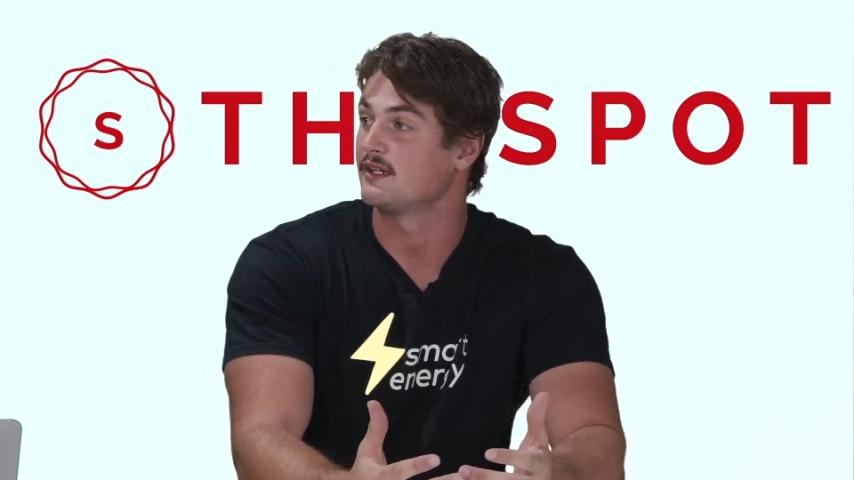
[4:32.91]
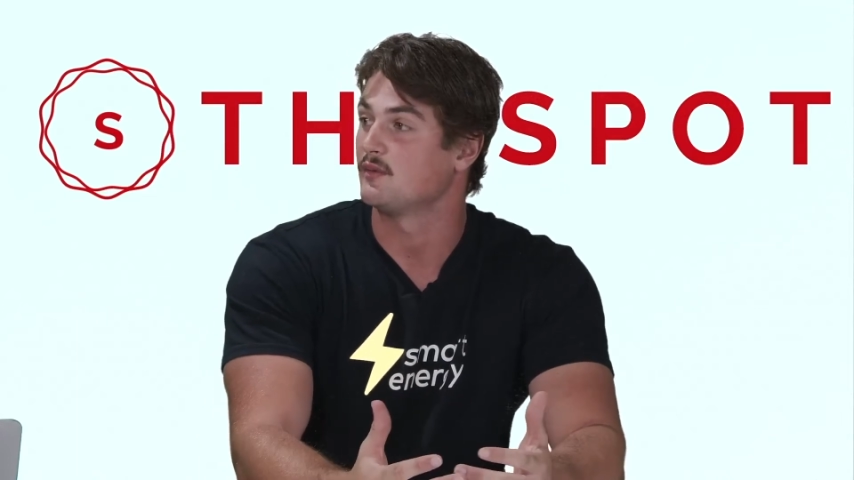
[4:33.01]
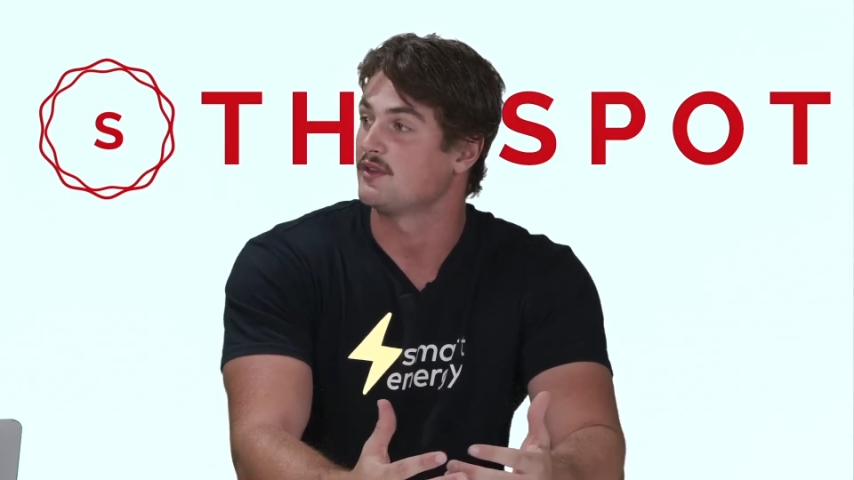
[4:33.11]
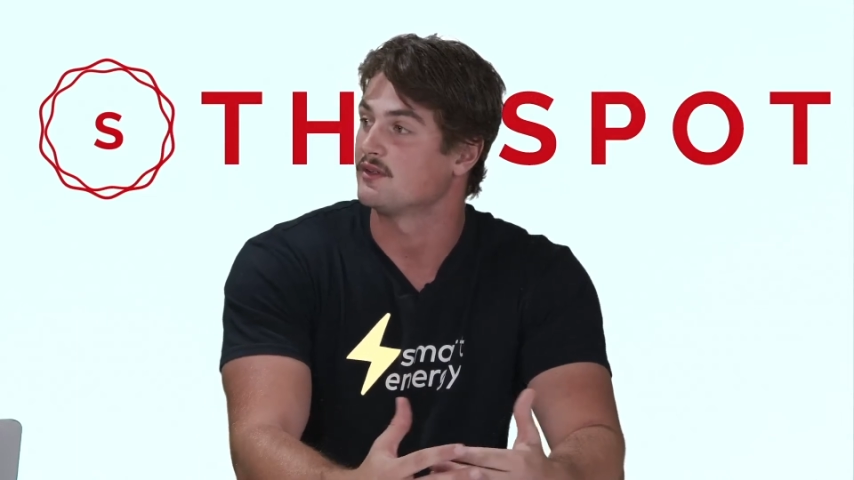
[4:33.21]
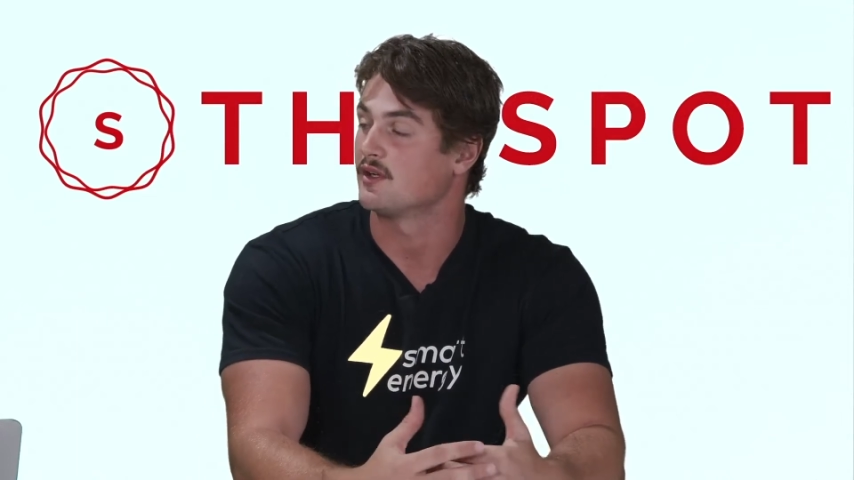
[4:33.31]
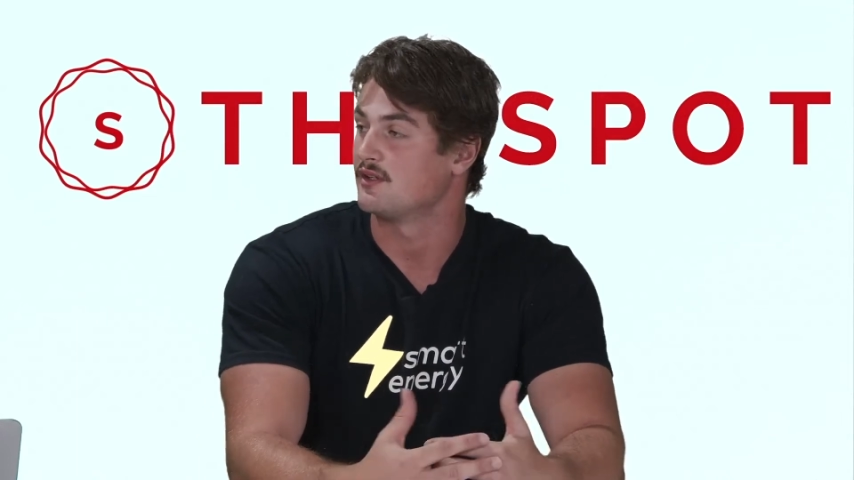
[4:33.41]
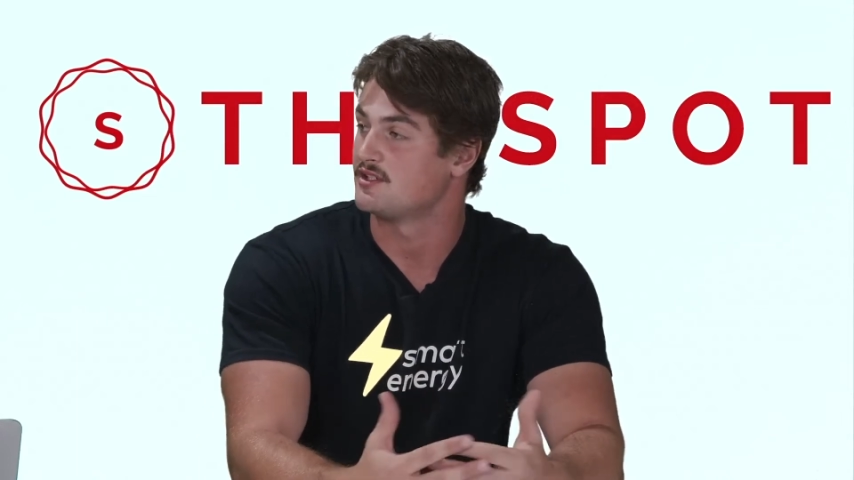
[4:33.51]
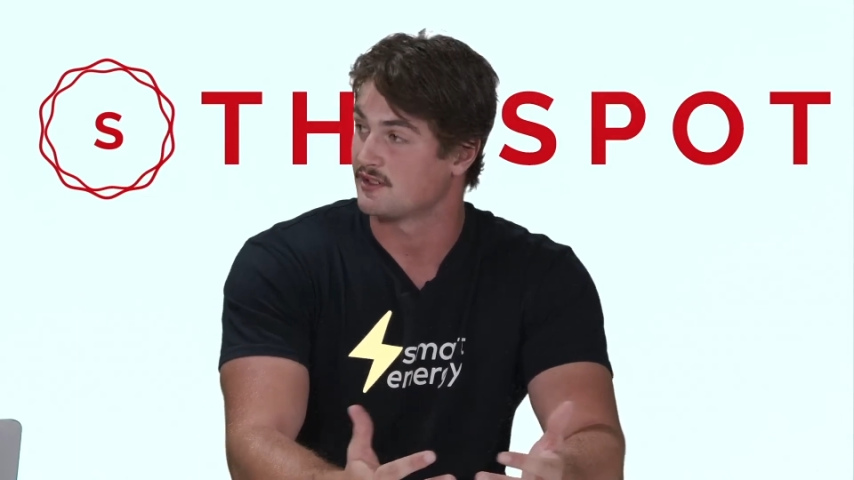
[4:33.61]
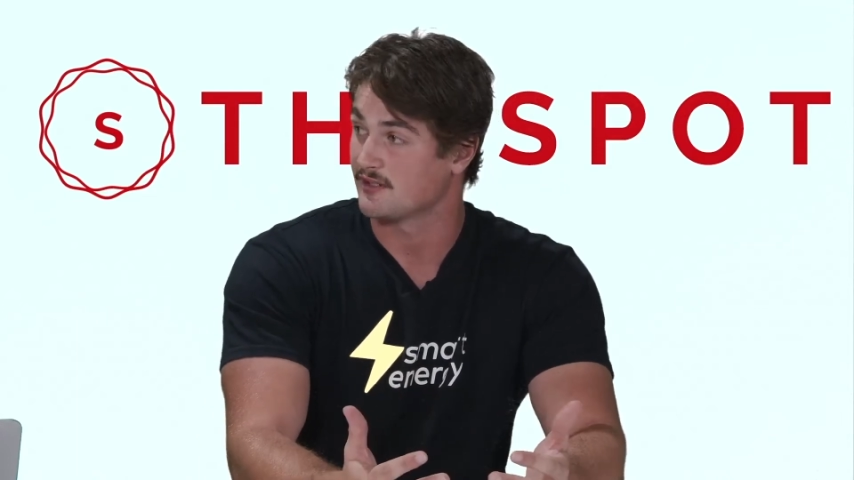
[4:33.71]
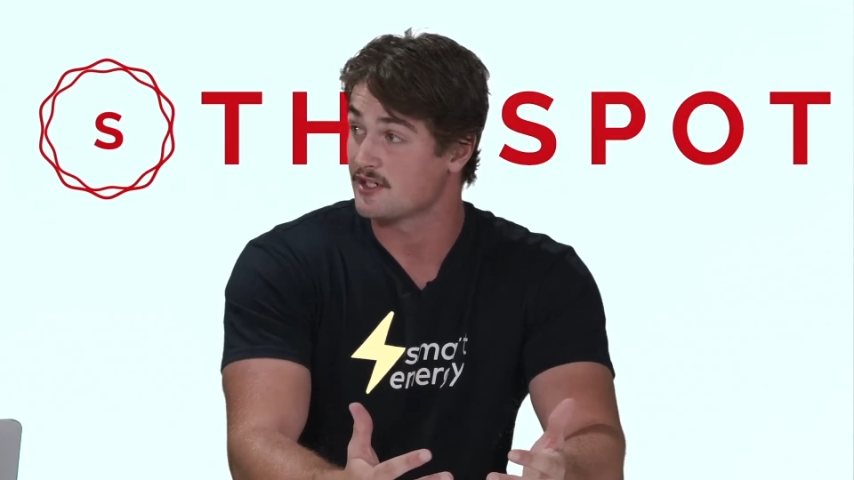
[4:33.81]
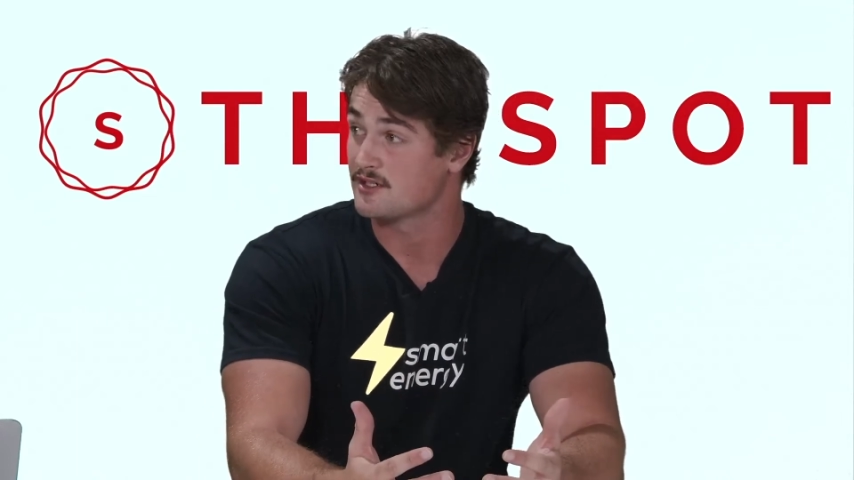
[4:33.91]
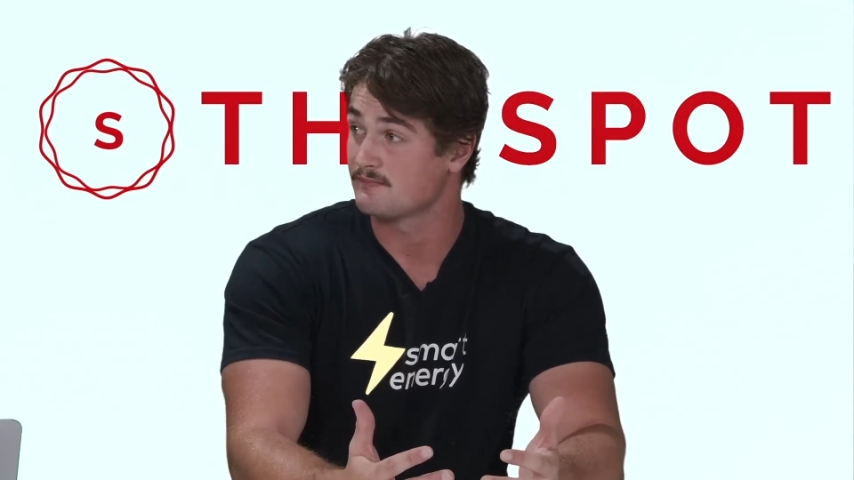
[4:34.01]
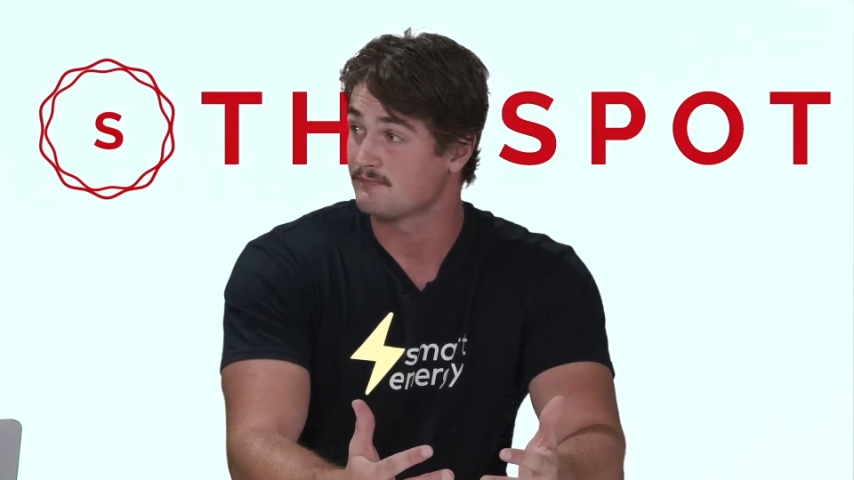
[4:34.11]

with your own generation.